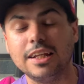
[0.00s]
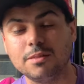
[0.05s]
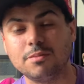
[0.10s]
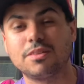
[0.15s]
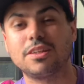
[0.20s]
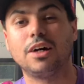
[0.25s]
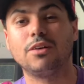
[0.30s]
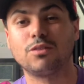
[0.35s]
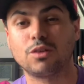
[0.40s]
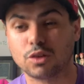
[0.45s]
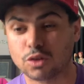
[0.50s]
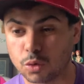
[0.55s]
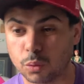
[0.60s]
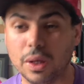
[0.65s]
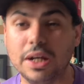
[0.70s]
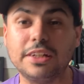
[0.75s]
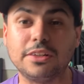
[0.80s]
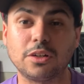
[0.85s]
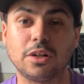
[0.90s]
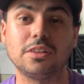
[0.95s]
himself that
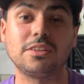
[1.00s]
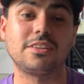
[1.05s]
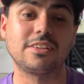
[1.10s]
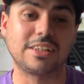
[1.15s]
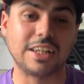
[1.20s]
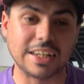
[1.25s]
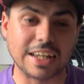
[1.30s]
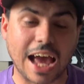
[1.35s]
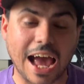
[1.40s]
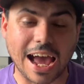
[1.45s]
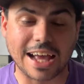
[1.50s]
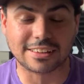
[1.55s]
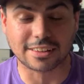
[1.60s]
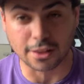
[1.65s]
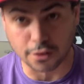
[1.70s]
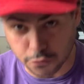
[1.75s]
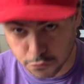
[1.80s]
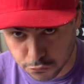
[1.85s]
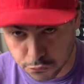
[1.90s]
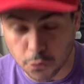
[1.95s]
Dwayne Johnson can act,
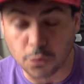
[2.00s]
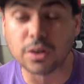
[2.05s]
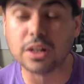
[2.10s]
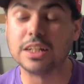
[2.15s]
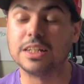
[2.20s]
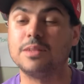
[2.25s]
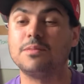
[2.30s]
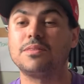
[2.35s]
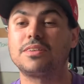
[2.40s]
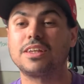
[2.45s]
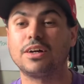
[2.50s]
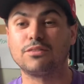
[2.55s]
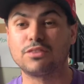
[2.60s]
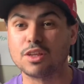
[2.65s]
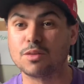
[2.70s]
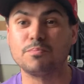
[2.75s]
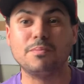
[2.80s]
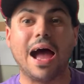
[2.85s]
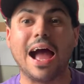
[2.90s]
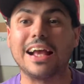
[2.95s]
he's fooling himself.
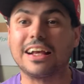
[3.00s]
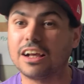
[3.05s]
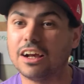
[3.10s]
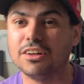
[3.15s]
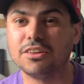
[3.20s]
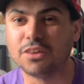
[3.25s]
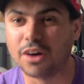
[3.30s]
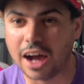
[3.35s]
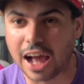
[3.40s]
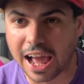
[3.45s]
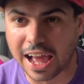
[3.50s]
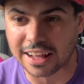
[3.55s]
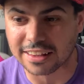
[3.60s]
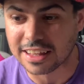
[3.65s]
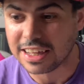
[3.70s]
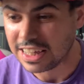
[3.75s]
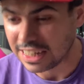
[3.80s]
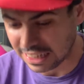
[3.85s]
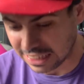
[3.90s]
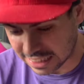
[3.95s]
This man cannot act.
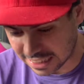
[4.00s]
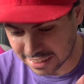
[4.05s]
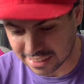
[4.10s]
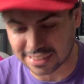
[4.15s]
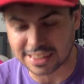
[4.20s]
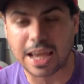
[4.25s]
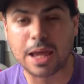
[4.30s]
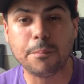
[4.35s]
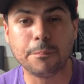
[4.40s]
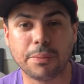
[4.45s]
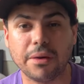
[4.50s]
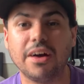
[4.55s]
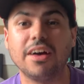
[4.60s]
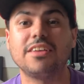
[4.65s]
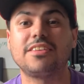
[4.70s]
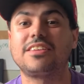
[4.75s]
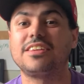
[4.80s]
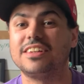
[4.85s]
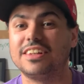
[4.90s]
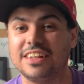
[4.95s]
He's the same
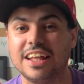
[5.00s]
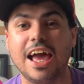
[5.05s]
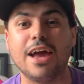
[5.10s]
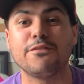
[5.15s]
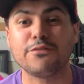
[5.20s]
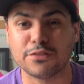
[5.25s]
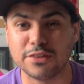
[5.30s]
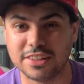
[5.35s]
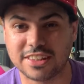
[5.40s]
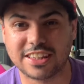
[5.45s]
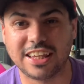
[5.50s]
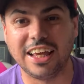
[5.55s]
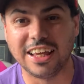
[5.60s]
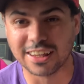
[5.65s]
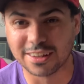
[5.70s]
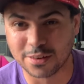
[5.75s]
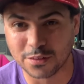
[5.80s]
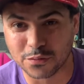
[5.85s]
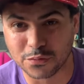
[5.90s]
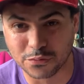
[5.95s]
person in every
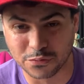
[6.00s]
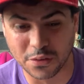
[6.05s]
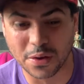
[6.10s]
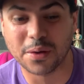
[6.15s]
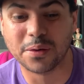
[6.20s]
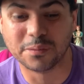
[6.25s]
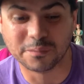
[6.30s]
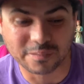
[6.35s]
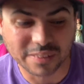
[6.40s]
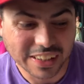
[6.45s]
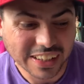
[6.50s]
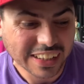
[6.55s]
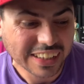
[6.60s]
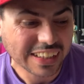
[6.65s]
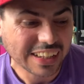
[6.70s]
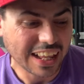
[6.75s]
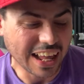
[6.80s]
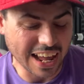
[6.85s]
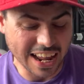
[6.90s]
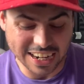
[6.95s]
single film.
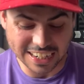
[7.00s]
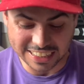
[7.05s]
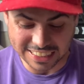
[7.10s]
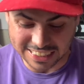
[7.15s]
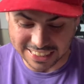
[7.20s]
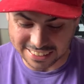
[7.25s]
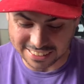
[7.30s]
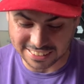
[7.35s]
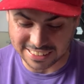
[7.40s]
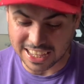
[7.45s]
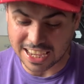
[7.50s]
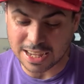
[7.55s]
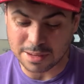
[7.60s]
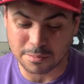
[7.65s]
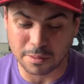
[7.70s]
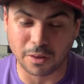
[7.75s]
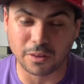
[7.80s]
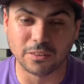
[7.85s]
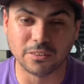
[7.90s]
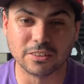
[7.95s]
And it's the same
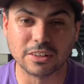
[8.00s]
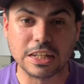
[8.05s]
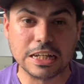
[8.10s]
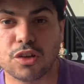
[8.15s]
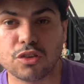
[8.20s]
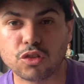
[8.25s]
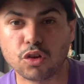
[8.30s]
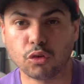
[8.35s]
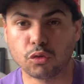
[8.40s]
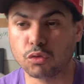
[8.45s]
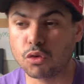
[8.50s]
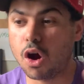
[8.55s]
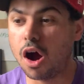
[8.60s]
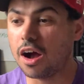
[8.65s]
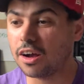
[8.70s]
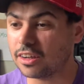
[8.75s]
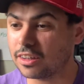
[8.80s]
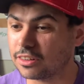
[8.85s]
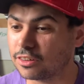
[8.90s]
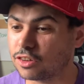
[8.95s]
old The
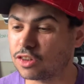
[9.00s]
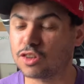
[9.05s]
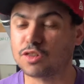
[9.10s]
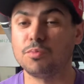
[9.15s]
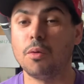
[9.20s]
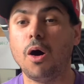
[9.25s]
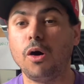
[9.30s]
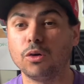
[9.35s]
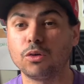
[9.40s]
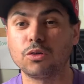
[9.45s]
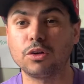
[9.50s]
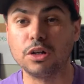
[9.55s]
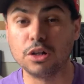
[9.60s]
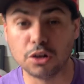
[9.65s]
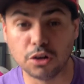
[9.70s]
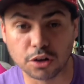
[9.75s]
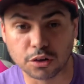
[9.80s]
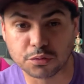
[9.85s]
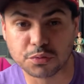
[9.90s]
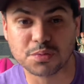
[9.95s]
Rock smoldering
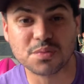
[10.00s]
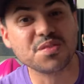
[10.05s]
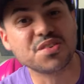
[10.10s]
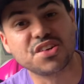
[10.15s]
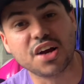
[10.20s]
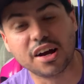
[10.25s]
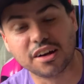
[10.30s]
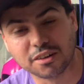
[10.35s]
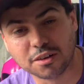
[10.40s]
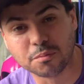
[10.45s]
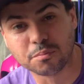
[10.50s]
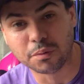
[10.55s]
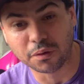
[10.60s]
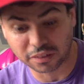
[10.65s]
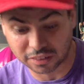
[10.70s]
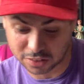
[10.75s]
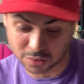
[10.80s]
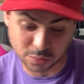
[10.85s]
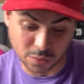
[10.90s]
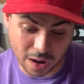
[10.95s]
look from Jungle Book.
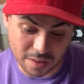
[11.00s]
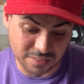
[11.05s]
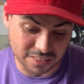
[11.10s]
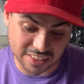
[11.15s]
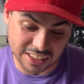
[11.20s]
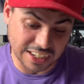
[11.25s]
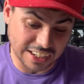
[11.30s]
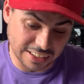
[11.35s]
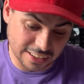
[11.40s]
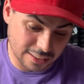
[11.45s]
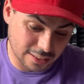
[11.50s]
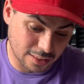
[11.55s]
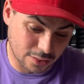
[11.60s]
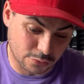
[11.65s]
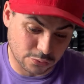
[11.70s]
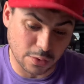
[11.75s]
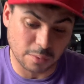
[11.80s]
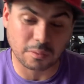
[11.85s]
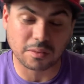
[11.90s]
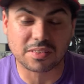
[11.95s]
It's what I'm seeing in this
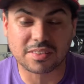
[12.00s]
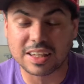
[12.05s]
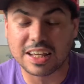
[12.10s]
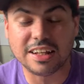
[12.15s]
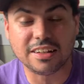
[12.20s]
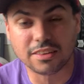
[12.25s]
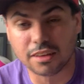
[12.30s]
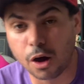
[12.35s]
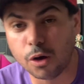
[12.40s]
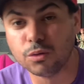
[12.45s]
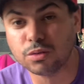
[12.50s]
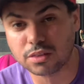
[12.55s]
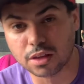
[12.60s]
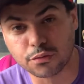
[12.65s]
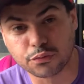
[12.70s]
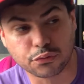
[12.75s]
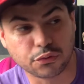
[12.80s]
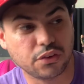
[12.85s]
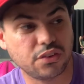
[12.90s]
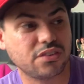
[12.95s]
film. I'm seeing no
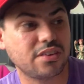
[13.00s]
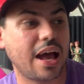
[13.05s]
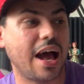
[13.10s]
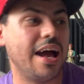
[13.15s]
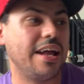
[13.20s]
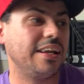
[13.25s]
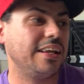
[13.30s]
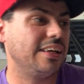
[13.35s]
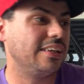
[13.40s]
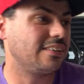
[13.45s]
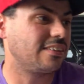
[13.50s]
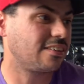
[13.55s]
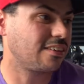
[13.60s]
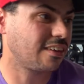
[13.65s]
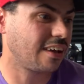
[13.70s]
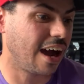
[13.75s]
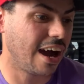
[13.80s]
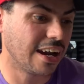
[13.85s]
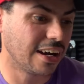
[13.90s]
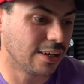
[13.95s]
difference. And it's
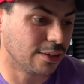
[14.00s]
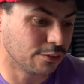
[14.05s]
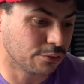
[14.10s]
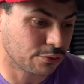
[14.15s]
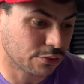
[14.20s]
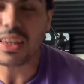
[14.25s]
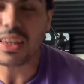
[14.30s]
kind of,